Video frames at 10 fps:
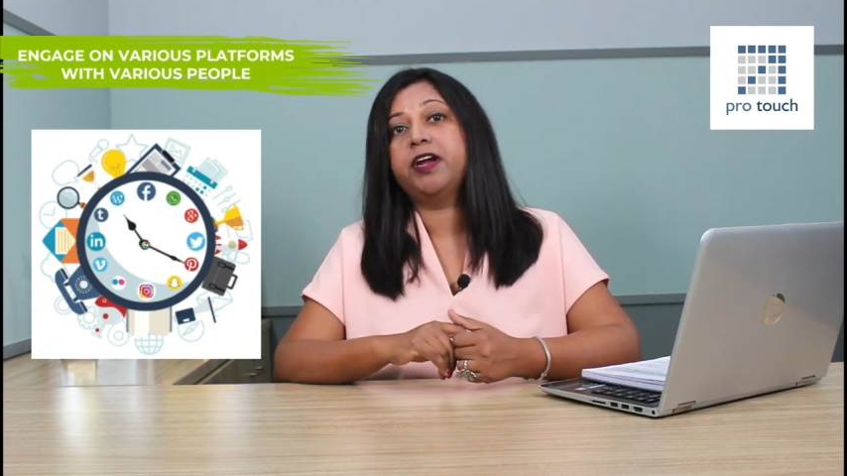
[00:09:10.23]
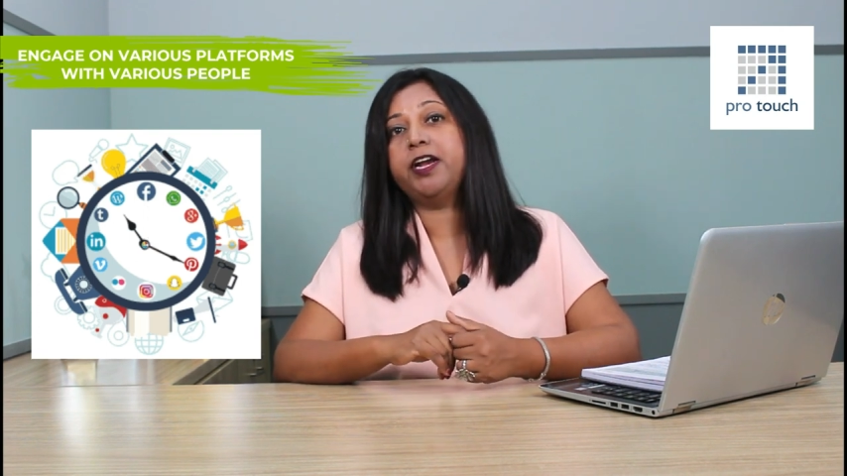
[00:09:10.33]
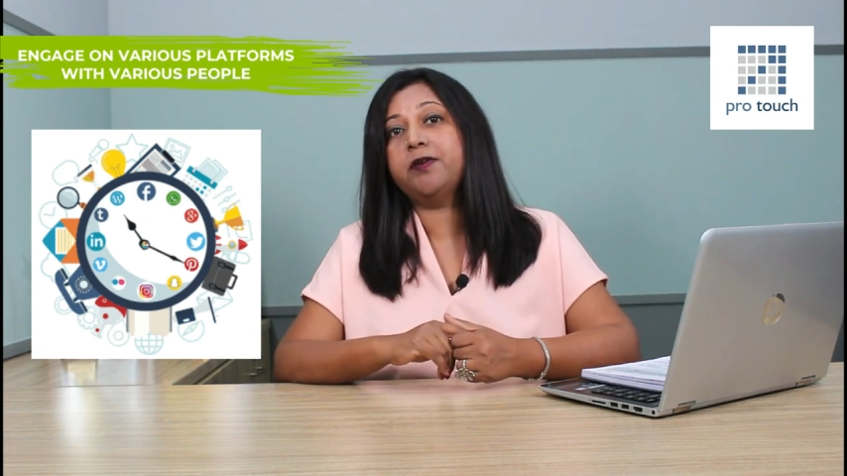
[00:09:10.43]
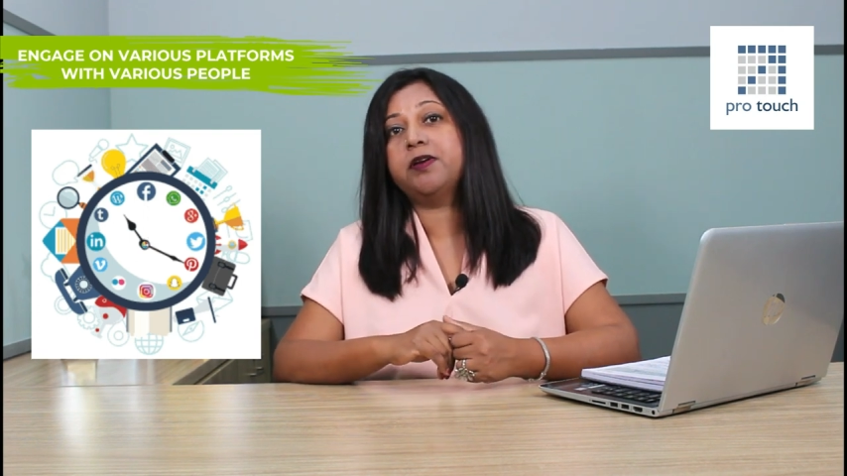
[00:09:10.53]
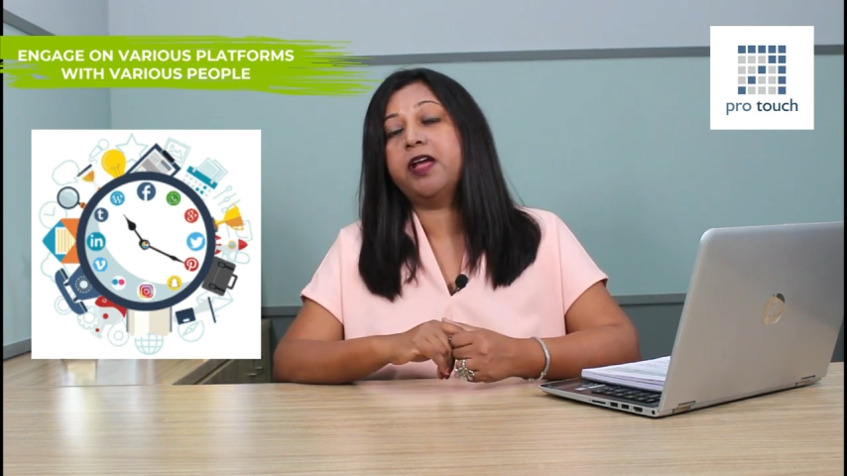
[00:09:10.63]

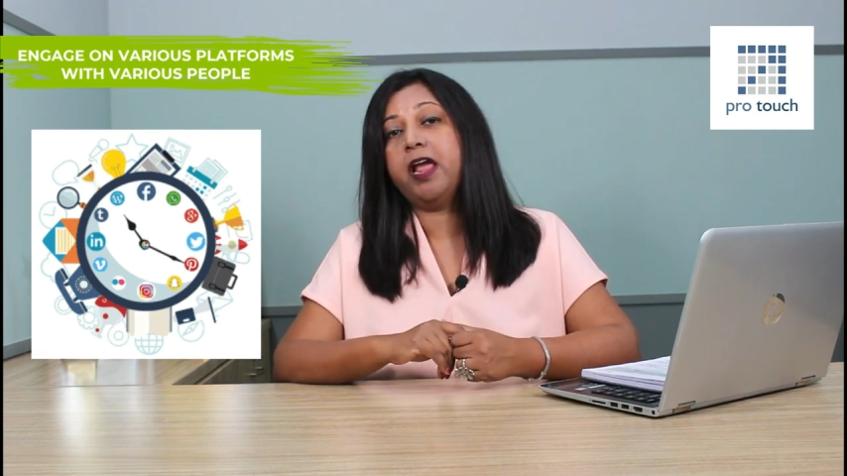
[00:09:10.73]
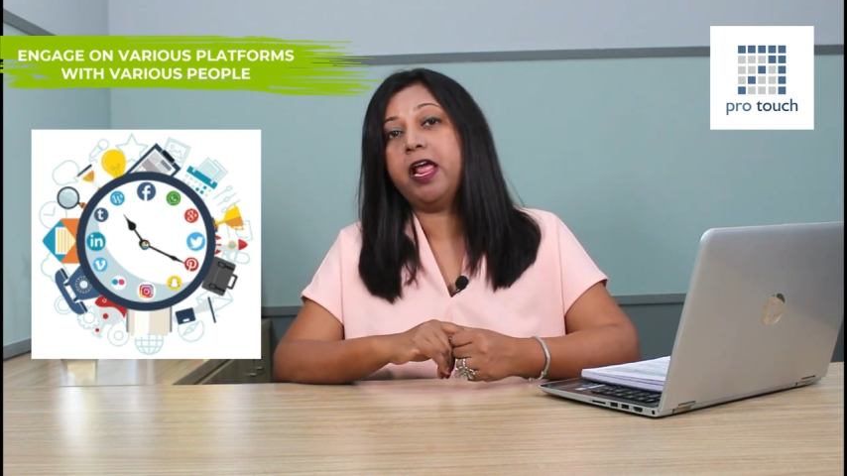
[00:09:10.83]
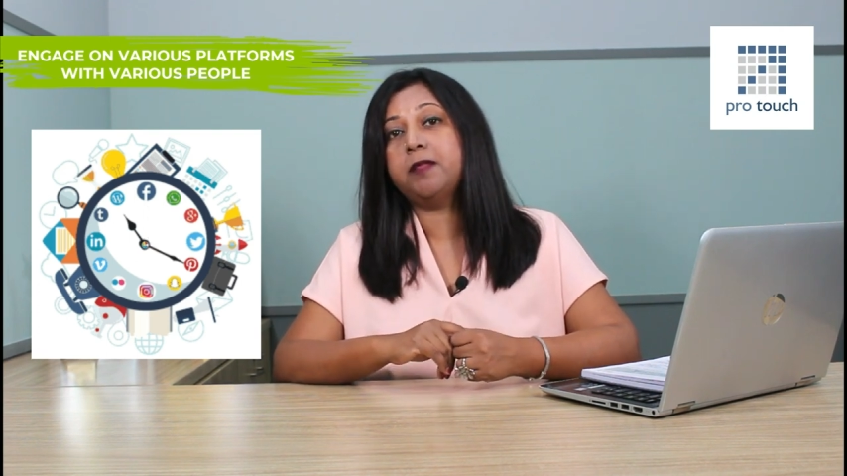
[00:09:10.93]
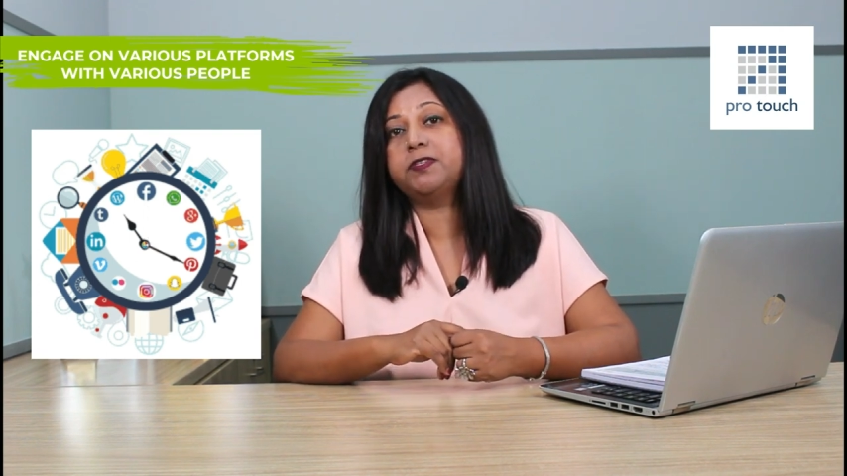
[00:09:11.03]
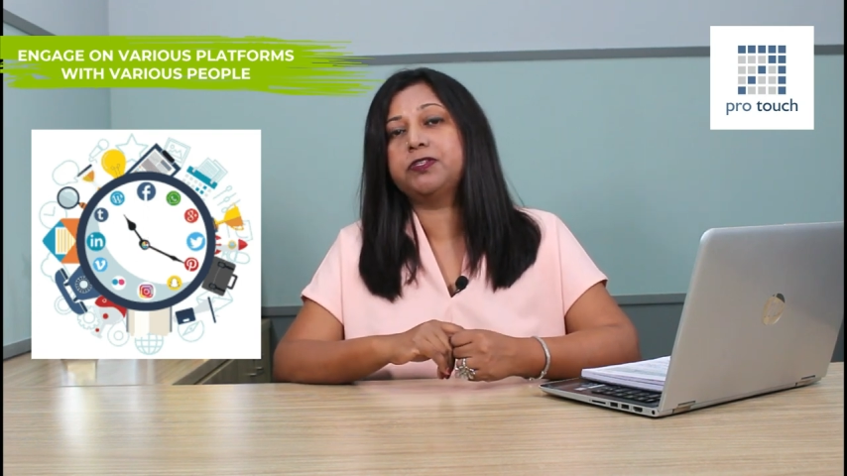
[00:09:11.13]
It
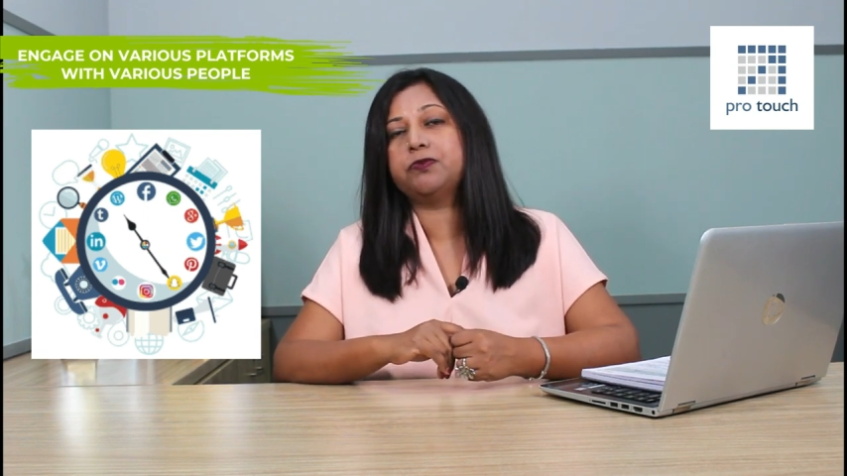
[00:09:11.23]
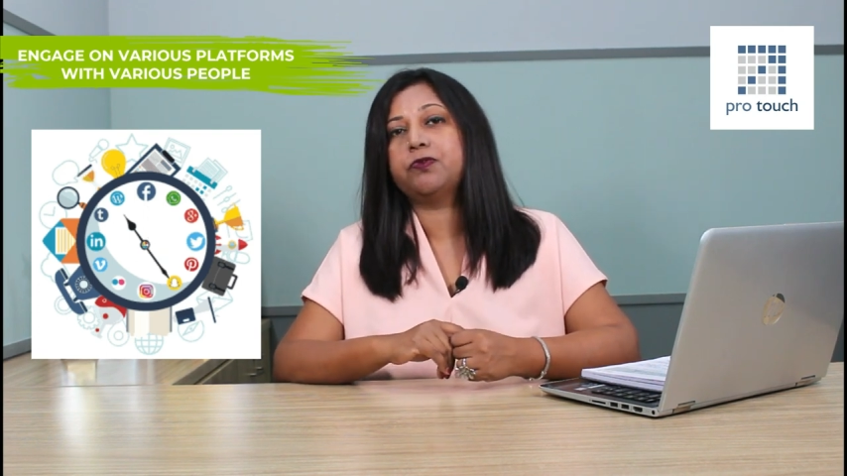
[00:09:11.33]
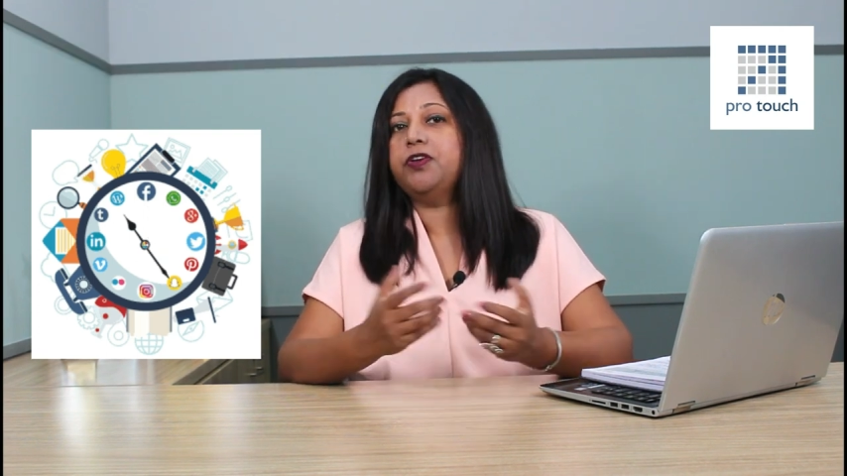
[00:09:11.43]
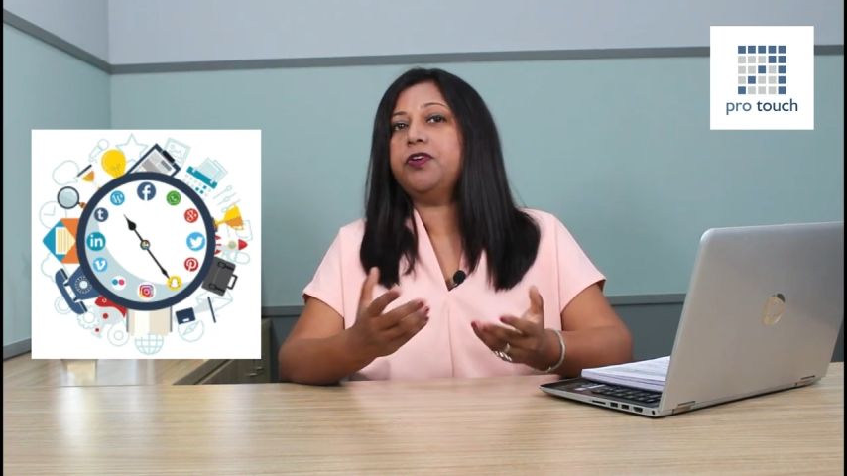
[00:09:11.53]
helps you.